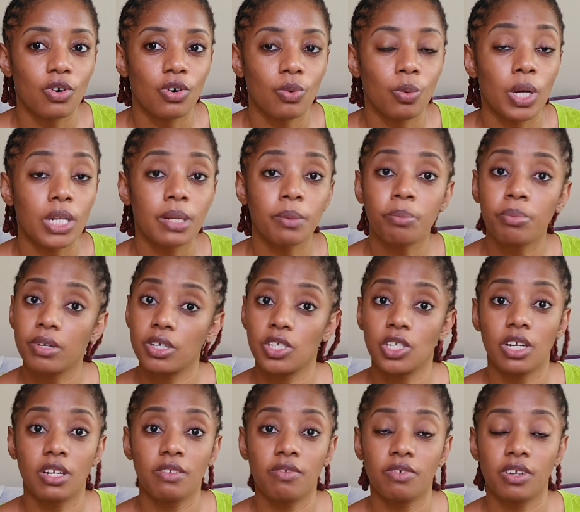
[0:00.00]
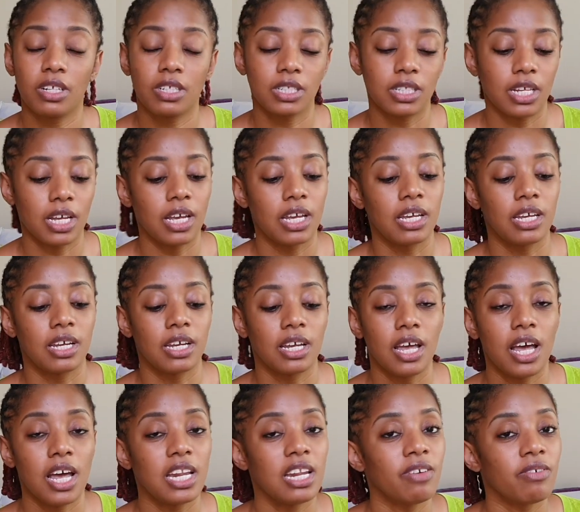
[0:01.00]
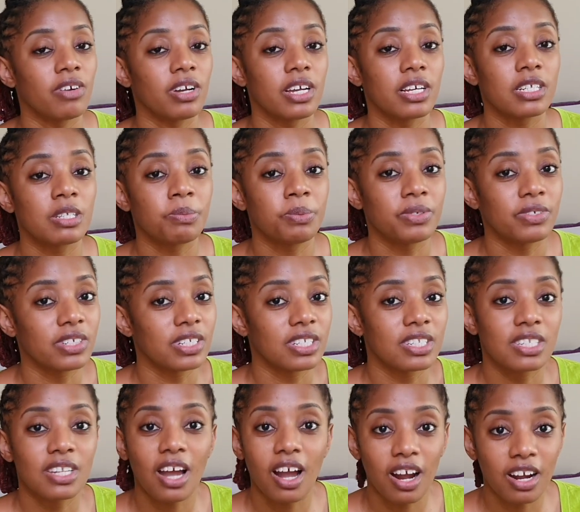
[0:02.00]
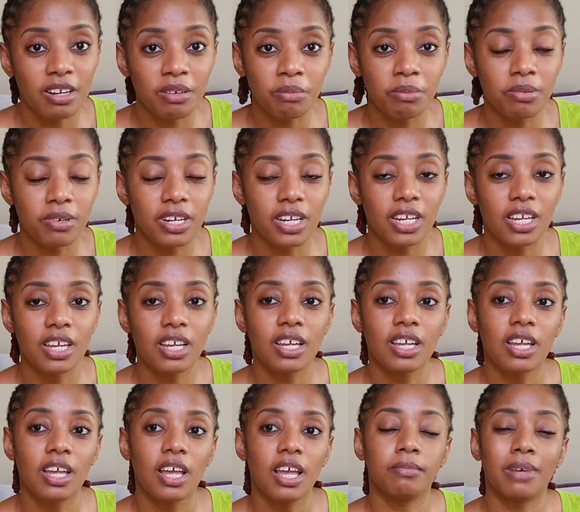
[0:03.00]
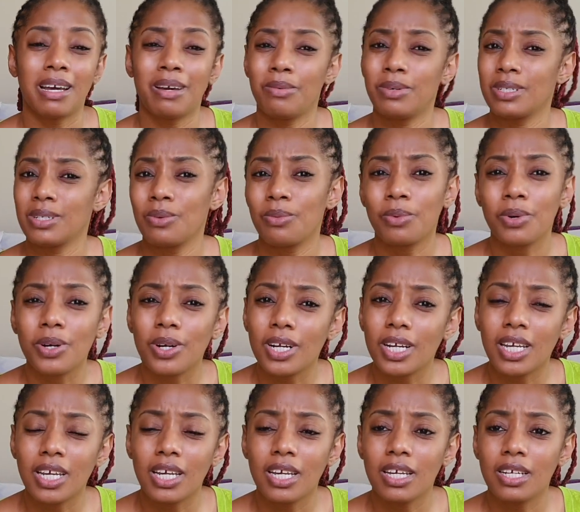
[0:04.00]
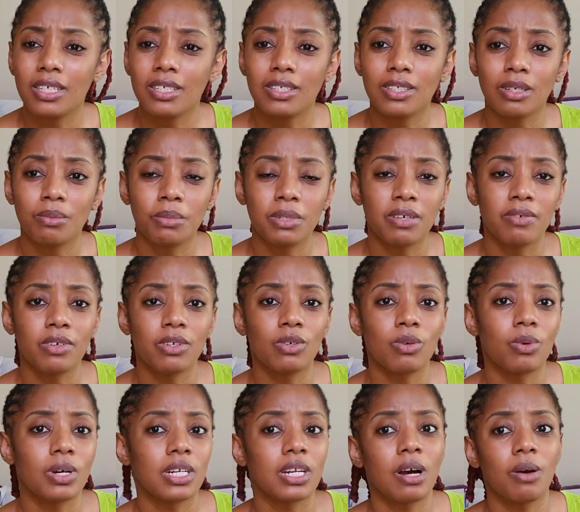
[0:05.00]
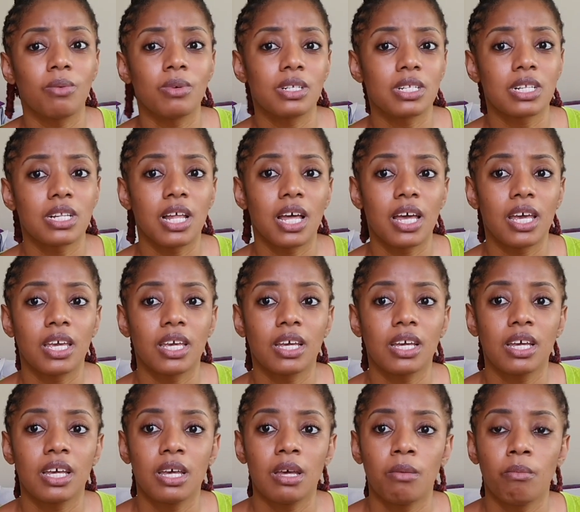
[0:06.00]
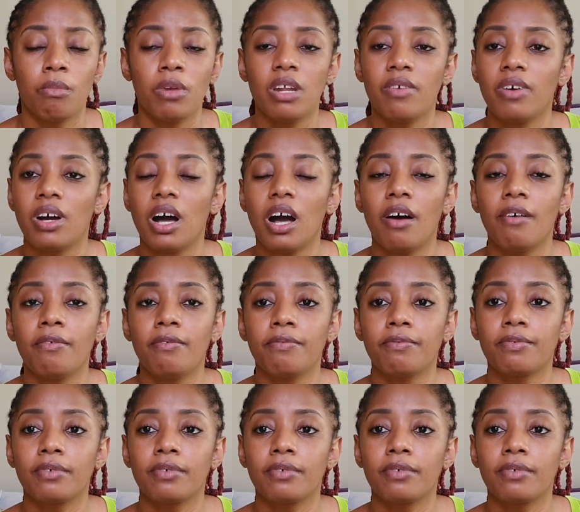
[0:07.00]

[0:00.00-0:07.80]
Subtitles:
what depression felt like. I never experienced heartbreak. I wasn't working, so we never know what that was like. We never have